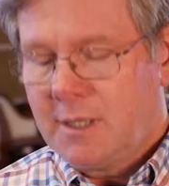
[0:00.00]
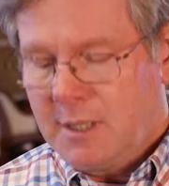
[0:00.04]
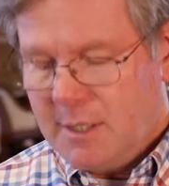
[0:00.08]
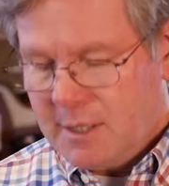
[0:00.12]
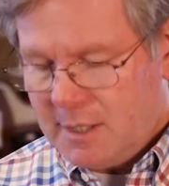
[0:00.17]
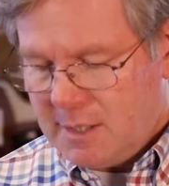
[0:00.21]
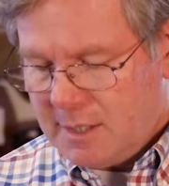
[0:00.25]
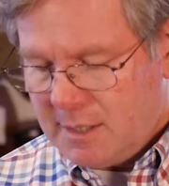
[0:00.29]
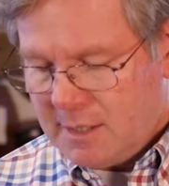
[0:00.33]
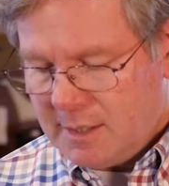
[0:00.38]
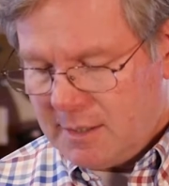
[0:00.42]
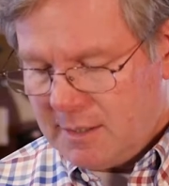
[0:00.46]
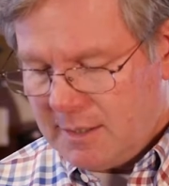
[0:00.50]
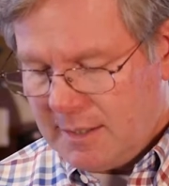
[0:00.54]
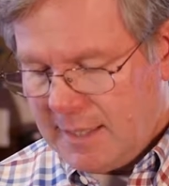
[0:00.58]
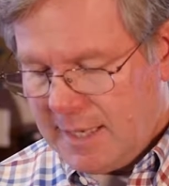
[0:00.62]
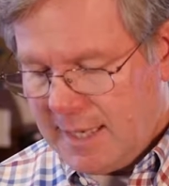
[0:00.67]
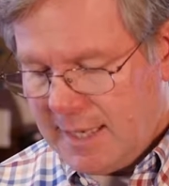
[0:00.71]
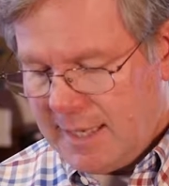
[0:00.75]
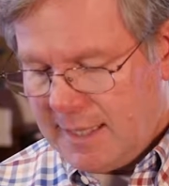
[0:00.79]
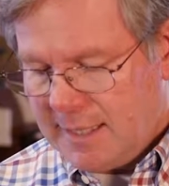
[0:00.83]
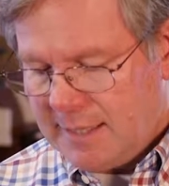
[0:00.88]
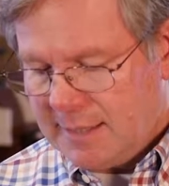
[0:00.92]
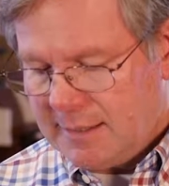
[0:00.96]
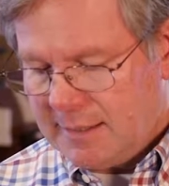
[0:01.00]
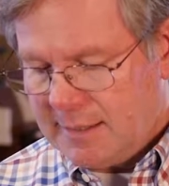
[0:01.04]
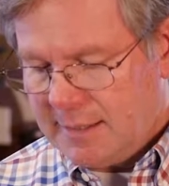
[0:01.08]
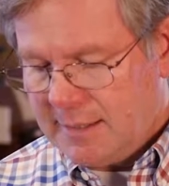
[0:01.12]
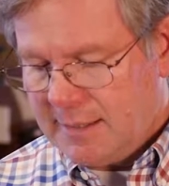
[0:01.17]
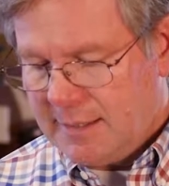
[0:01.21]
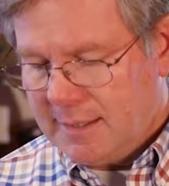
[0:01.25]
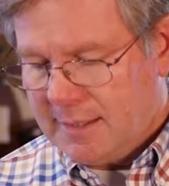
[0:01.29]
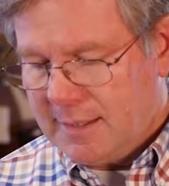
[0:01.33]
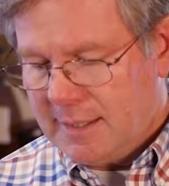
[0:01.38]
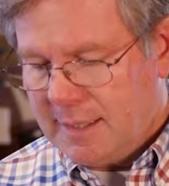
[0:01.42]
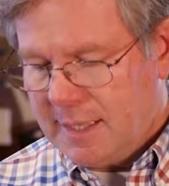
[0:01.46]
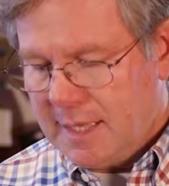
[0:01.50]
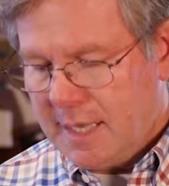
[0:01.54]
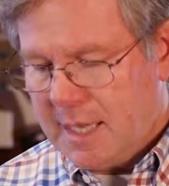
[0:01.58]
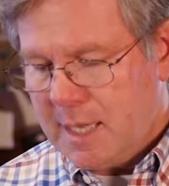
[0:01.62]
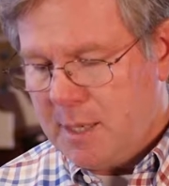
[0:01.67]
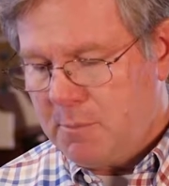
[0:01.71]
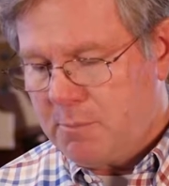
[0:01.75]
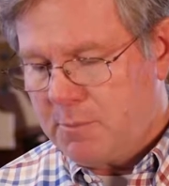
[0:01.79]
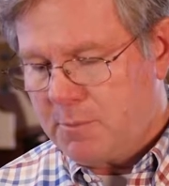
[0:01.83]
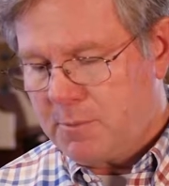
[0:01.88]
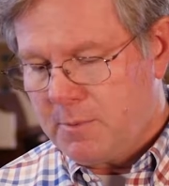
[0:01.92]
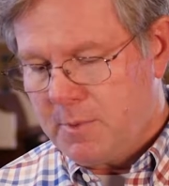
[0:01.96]
And
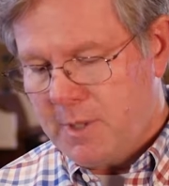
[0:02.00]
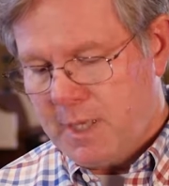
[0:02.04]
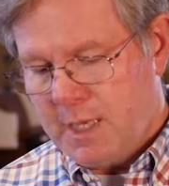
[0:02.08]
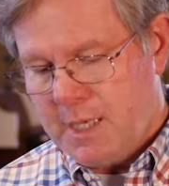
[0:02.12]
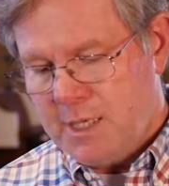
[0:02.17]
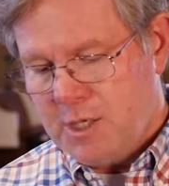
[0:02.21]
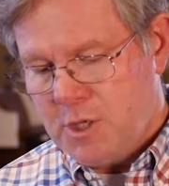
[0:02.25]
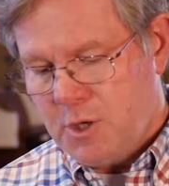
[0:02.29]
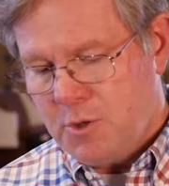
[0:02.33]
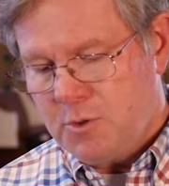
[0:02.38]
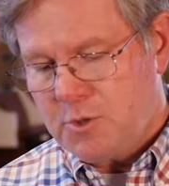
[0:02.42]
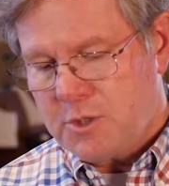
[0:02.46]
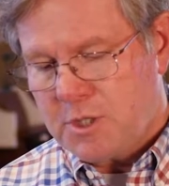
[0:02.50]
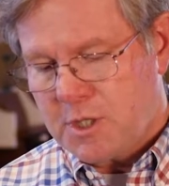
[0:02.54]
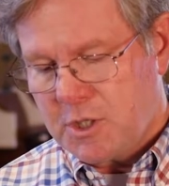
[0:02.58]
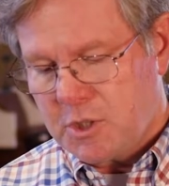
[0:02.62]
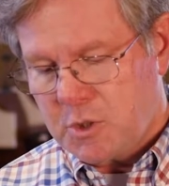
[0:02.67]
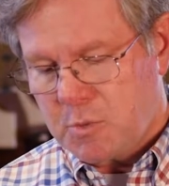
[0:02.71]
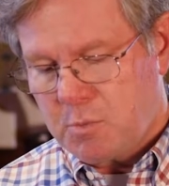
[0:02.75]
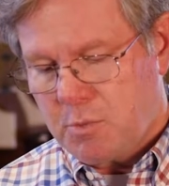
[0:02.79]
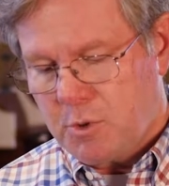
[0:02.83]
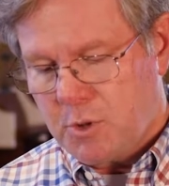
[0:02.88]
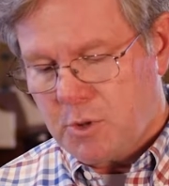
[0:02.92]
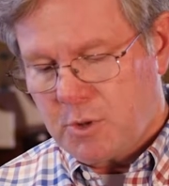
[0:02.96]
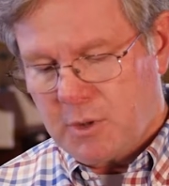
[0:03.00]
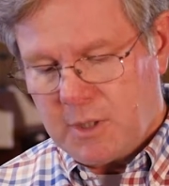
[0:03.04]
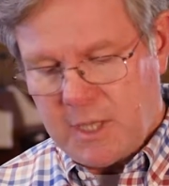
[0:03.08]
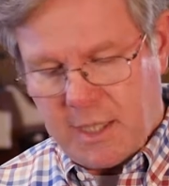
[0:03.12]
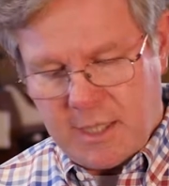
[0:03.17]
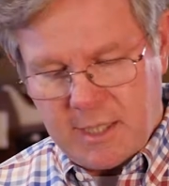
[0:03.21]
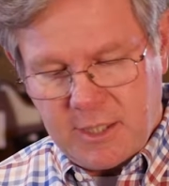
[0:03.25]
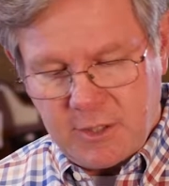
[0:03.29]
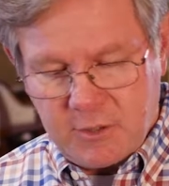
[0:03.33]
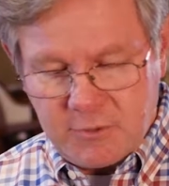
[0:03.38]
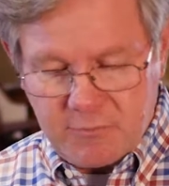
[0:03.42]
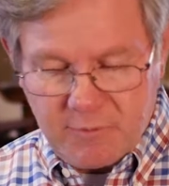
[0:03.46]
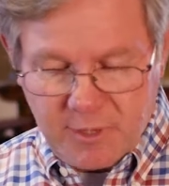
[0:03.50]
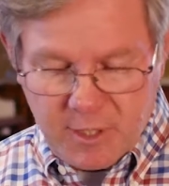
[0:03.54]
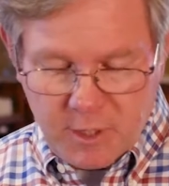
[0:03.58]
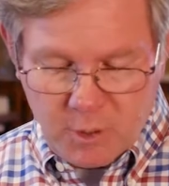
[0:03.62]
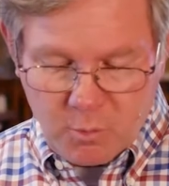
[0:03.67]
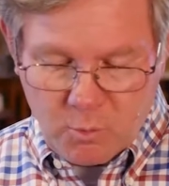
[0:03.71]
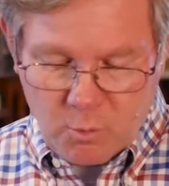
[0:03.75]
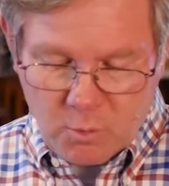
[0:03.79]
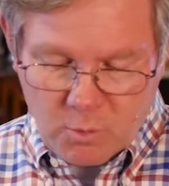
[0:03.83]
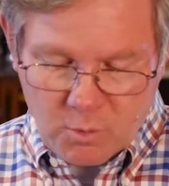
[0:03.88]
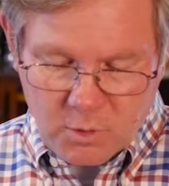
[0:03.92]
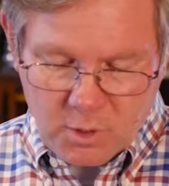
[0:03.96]
he used this book, and it's very
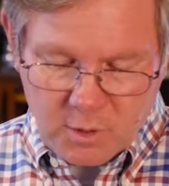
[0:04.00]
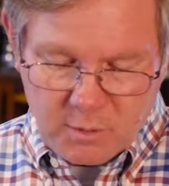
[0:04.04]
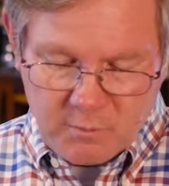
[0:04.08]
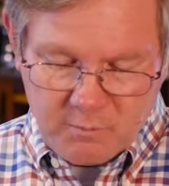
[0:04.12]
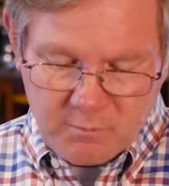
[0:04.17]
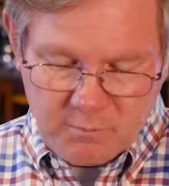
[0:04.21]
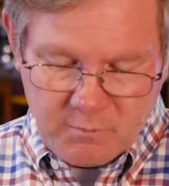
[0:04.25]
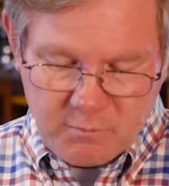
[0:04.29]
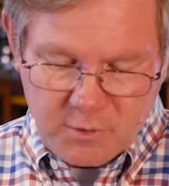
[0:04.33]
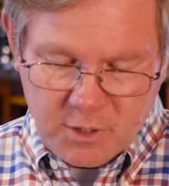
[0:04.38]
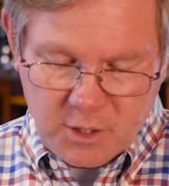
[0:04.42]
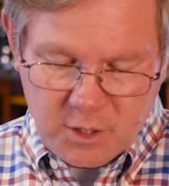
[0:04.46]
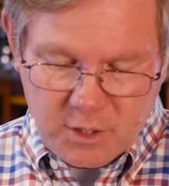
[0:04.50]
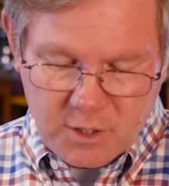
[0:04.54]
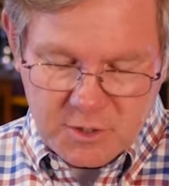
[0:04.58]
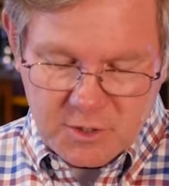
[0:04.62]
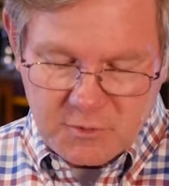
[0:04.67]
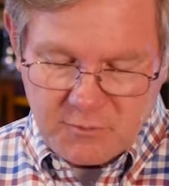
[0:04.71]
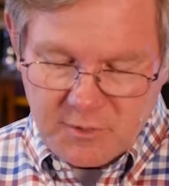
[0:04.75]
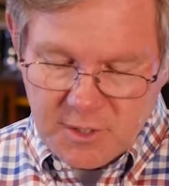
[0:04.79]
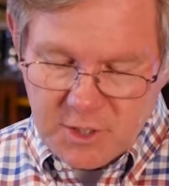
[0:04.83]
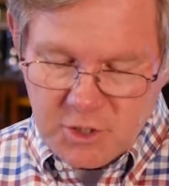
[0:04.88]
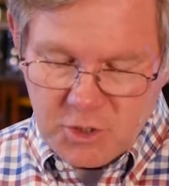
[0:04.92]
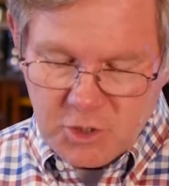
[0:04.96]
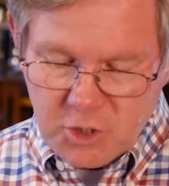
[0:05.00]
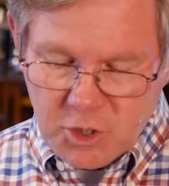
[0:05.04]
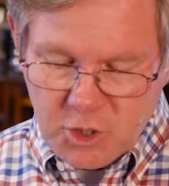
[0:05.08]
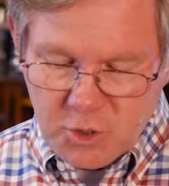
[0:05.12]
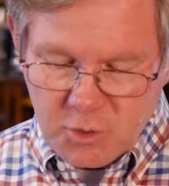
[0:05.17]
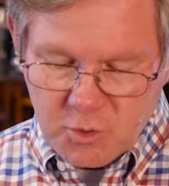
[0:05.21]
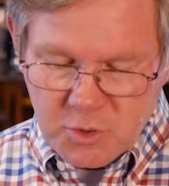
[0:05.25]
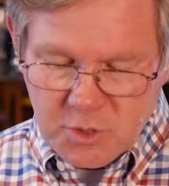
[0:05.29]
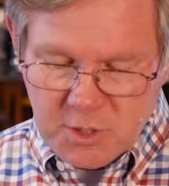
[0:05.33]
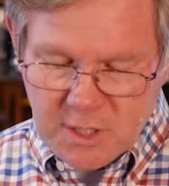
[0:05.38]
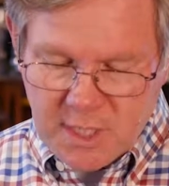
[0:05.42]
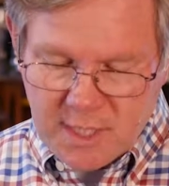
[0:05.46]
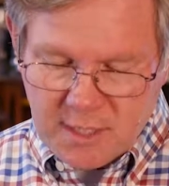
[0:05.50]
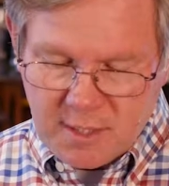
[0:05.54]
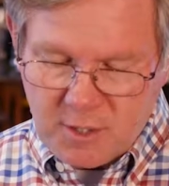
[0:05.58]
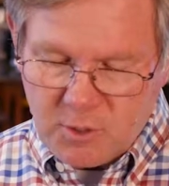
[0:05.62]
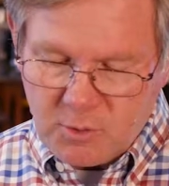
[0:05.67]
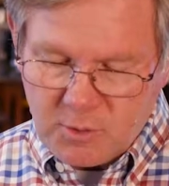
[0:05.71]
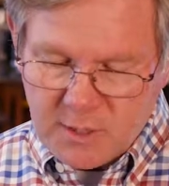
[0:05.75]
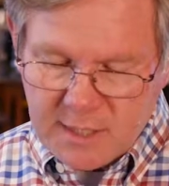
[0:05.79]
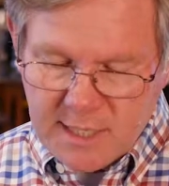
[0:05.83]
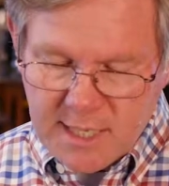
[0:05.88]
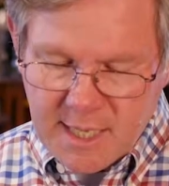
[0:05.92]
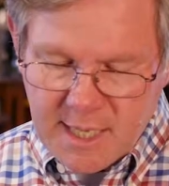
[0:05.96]
worn because of his use, not
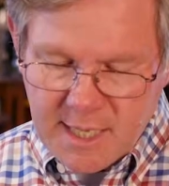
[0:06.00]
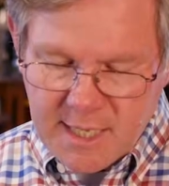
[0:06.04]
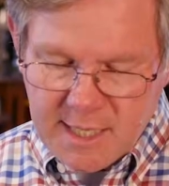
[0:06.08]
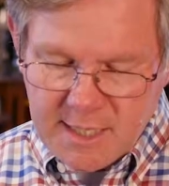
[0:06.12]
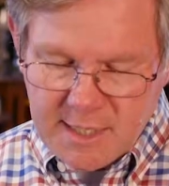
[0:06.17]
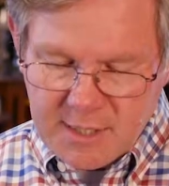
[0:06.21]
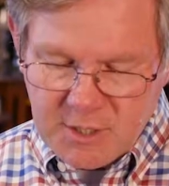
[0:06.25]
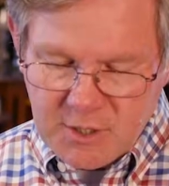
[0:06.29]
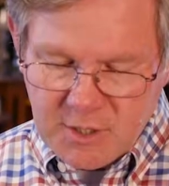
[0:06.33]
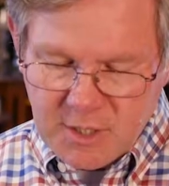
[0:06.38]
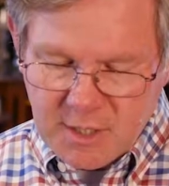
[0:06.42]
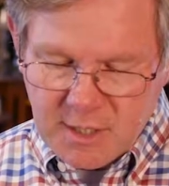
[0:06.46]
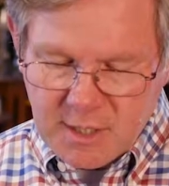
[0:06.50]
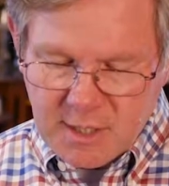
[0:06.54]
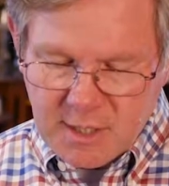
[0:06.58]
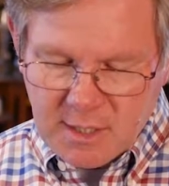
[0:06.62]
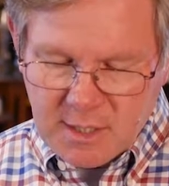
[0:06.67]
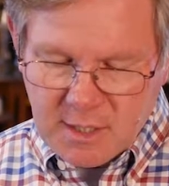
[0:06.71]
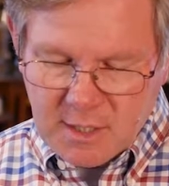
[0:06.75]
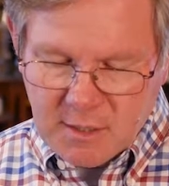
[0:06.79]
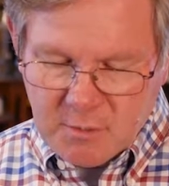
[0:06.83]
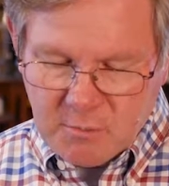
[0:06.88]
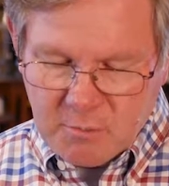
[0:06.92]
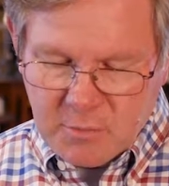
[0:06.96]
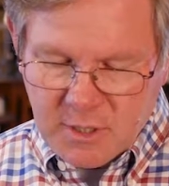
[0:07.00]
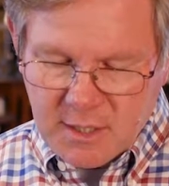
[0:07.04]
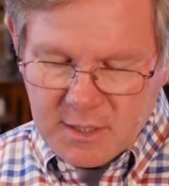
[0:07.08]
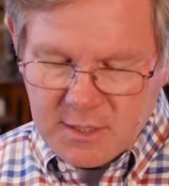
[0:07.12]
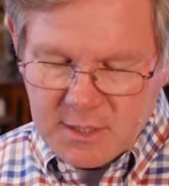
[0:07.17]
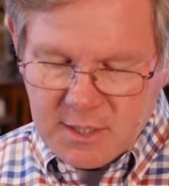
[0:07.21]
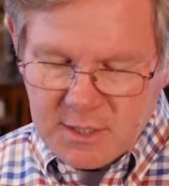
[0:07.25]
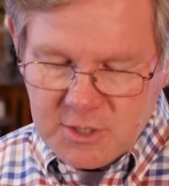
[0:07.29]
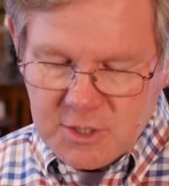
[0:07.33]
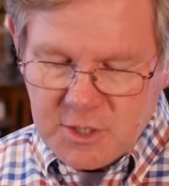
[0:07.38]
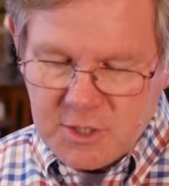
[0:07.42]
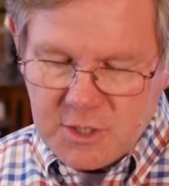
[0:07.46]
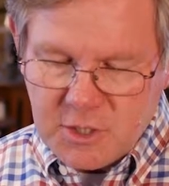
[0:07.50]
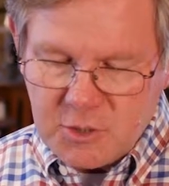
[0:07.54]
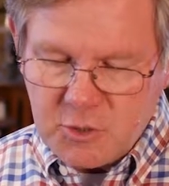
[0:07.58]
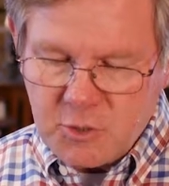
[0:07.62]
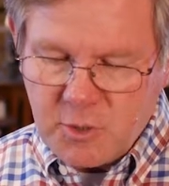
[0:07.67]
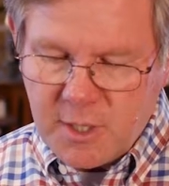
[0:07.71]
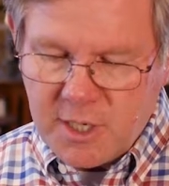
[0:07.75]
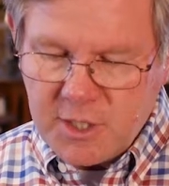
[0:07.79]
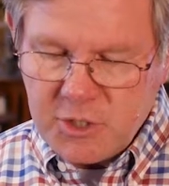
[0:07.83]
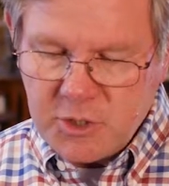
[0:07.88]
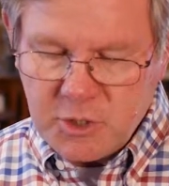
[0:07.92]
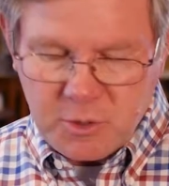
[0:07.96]
only age. But this is a
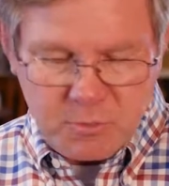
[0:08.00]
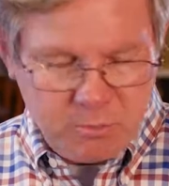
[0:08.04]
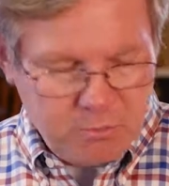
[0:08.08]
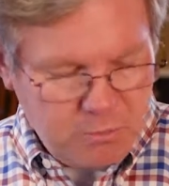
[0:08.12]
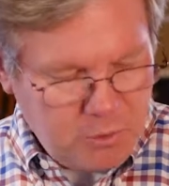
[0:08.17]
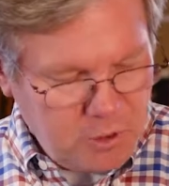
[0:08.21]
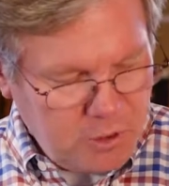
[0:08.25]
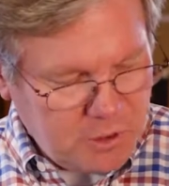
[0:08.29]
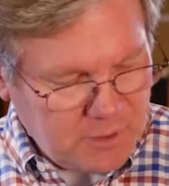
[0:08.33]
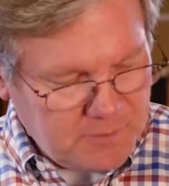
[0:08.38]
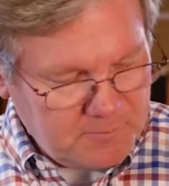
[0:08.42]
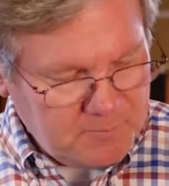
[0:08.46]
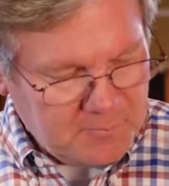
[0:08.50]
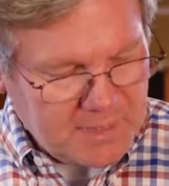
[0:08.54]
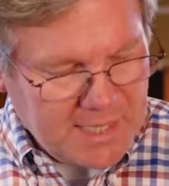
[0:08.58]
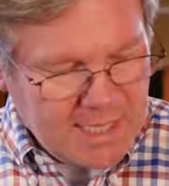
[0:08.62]
treasured book.